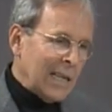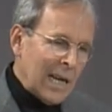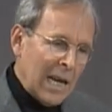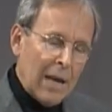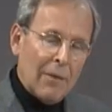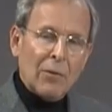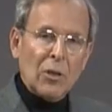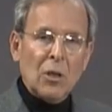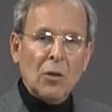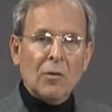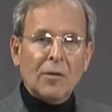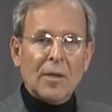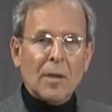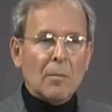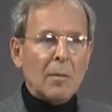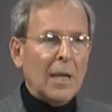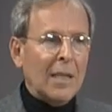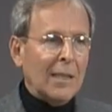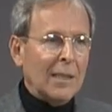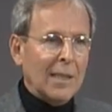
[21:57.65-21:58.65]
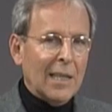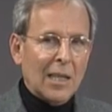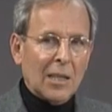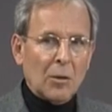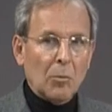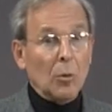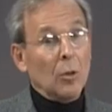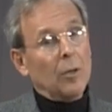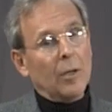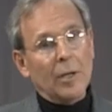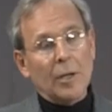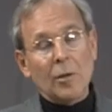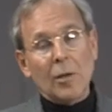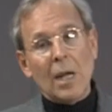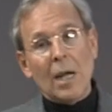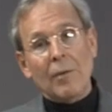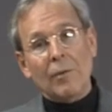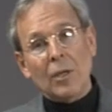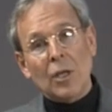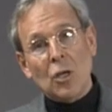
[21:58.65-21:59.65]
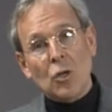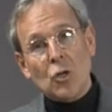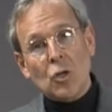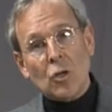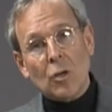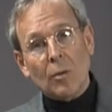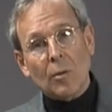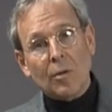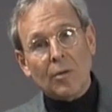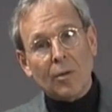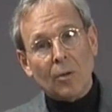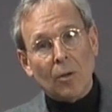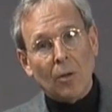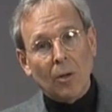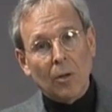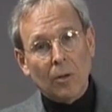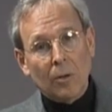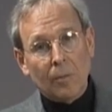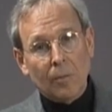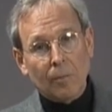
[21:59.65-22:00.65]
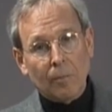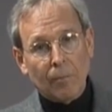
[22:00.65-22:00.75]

I haven't used up my deductible or I don't have any insurance at all."